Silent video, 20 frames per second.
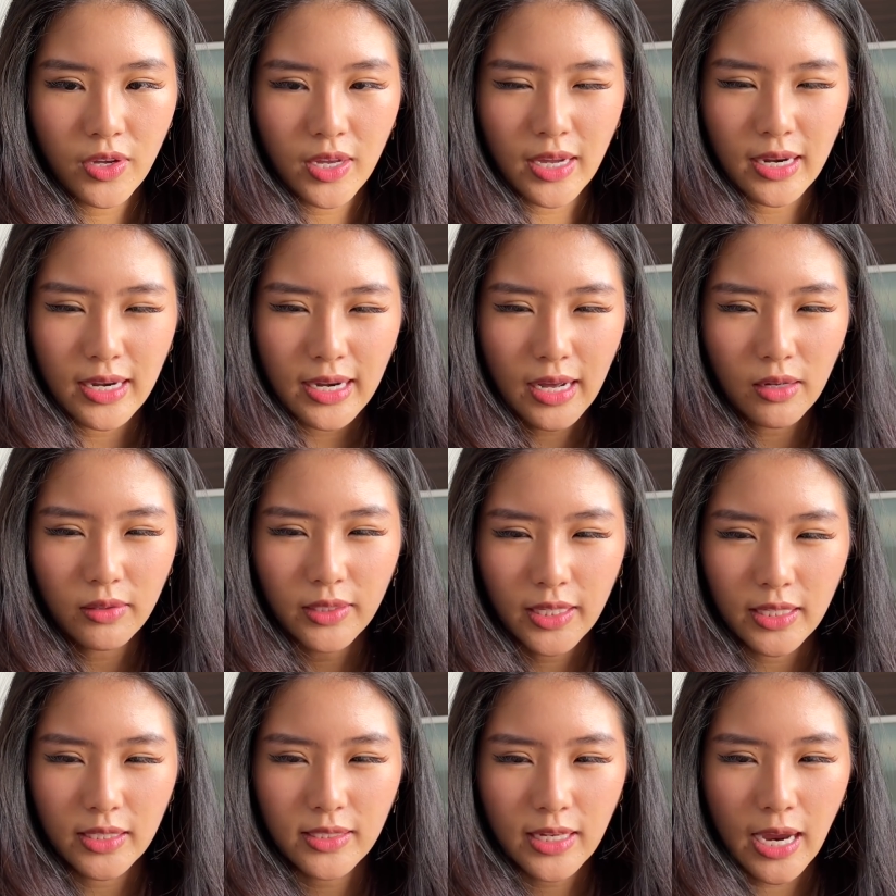And now
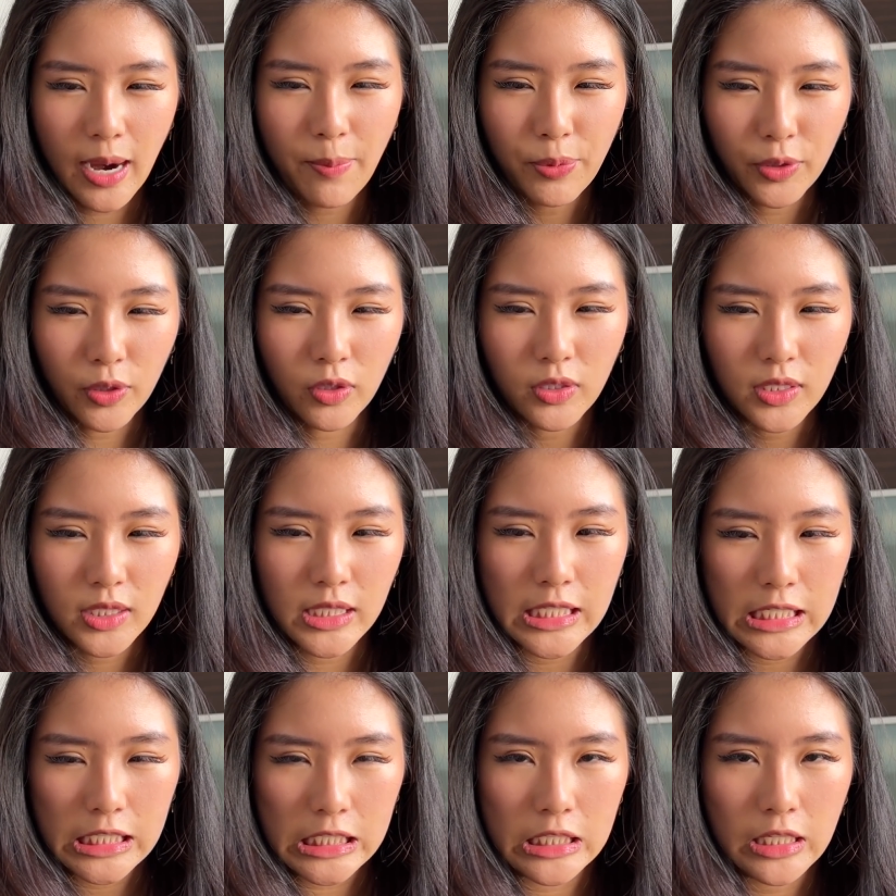that it's Capricorn
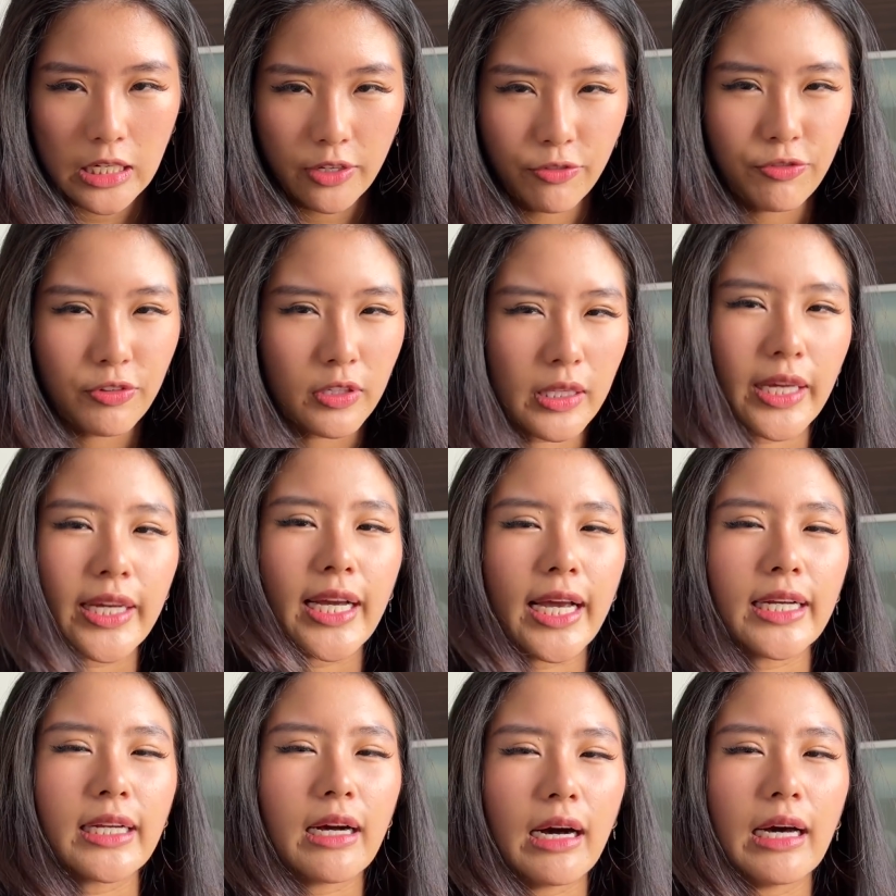season, I feel like
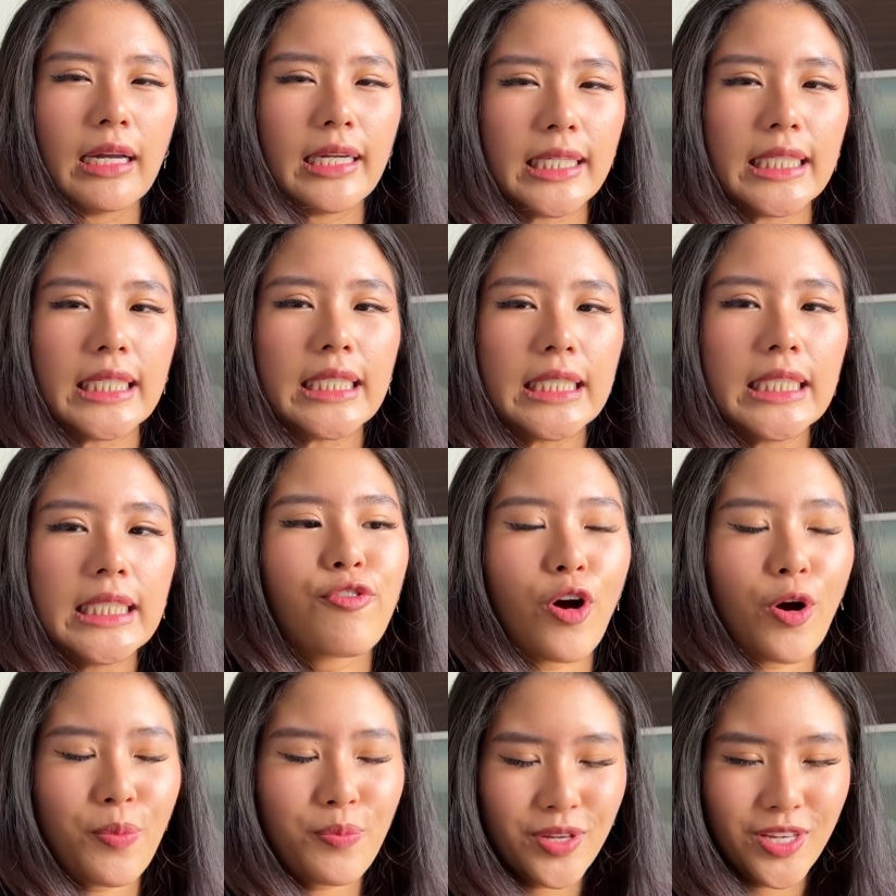I got it.
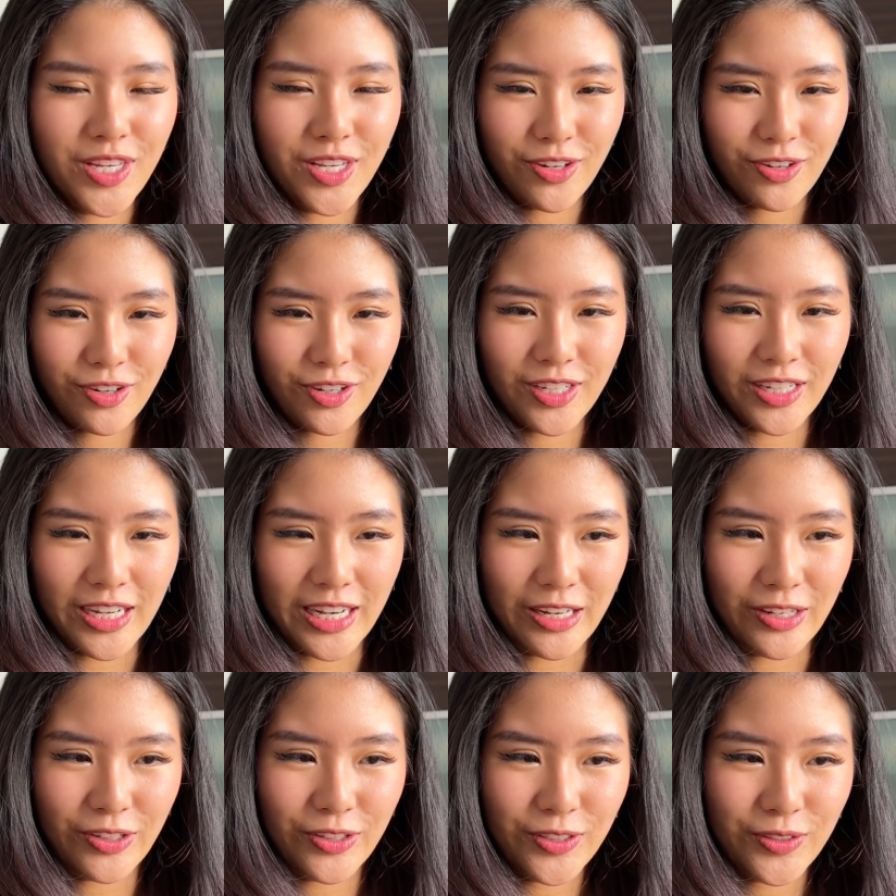From here on
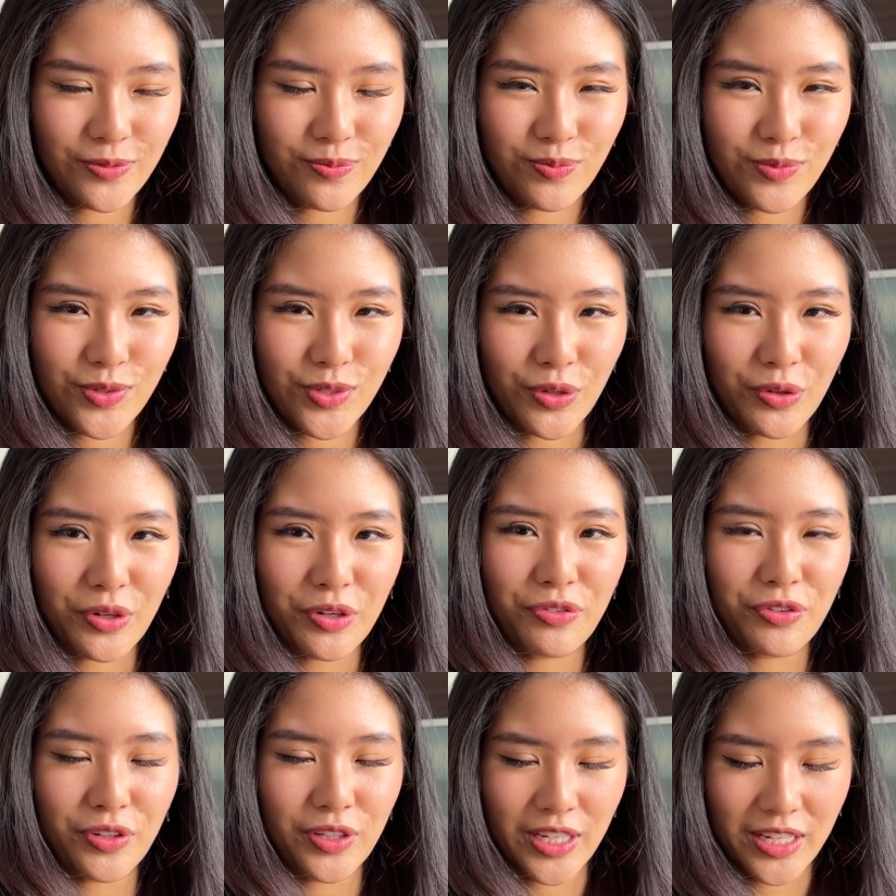out, sorry
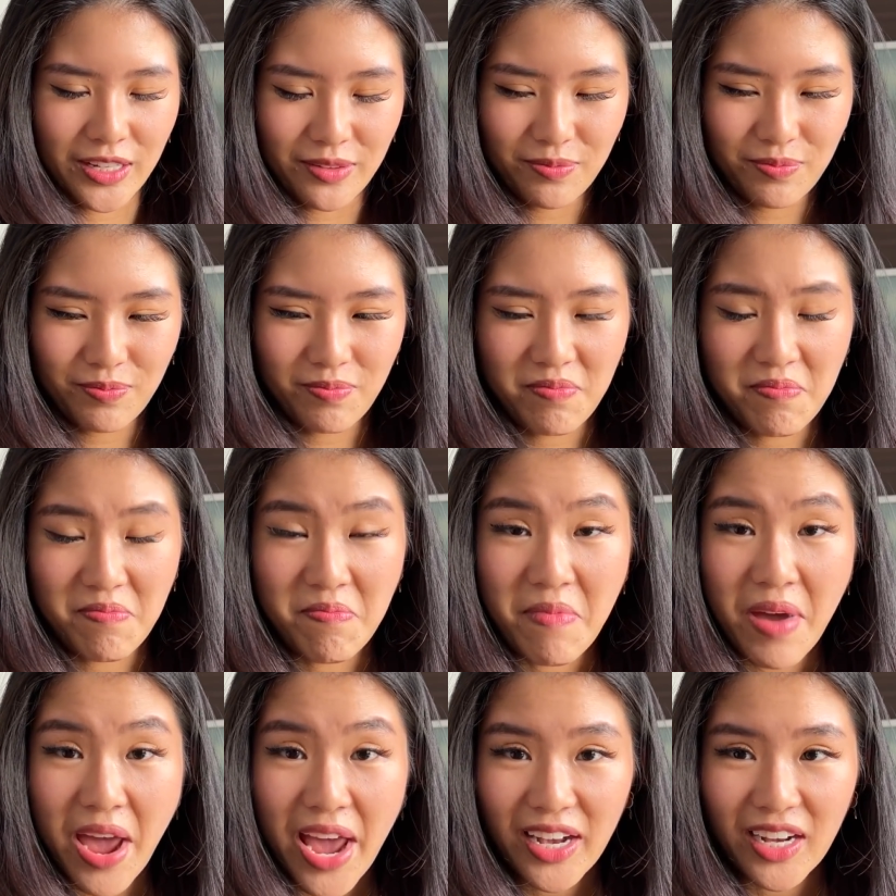for that
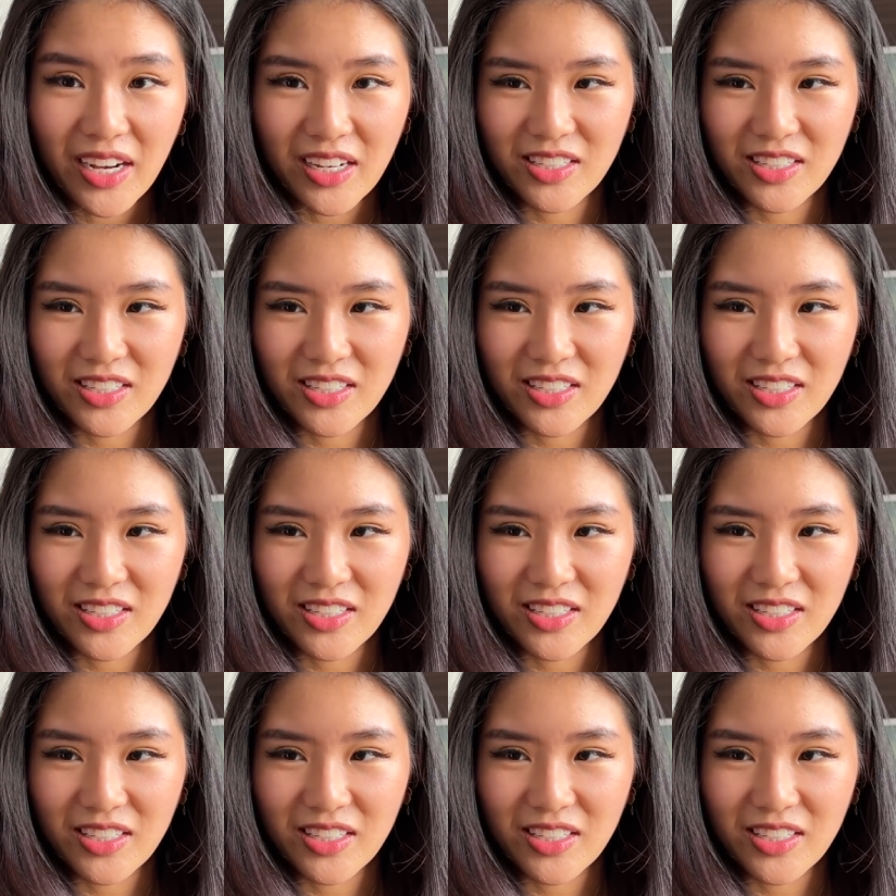mega